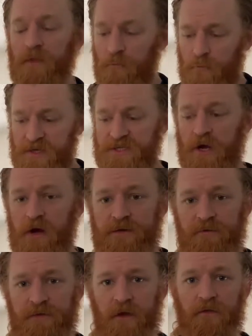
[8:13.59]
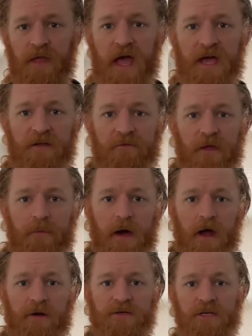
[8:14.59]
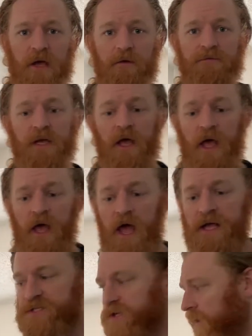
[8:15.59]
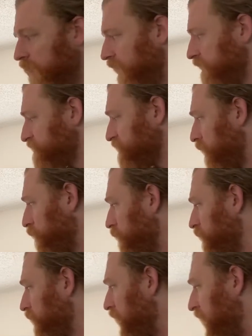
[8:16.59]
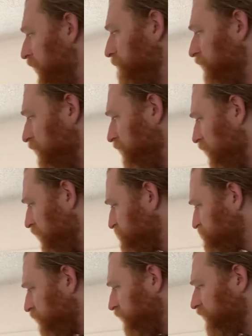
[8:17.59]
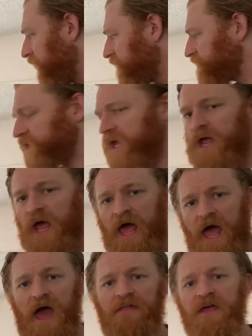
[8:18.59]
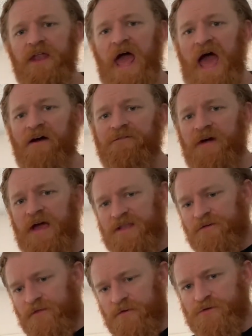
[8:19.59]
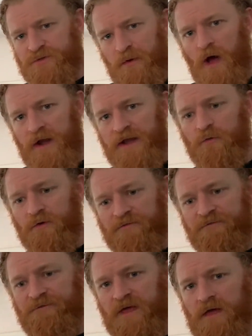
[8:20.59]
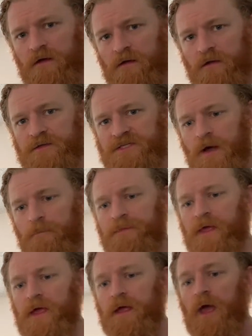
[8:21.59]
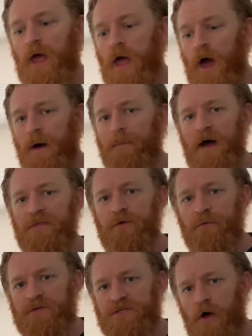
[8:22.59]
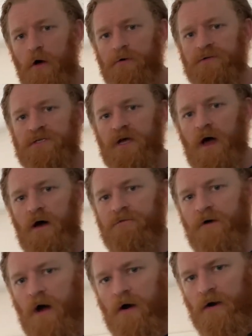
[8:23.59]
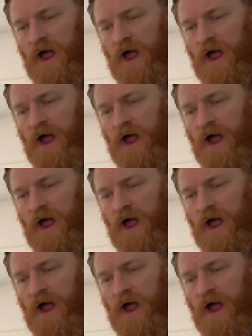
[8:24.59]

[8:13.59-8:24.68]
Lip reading: we start to feel negatively about ourselves, and so on. So we're aiming, exerting energy, and then affectively responding. We feel something about the results of our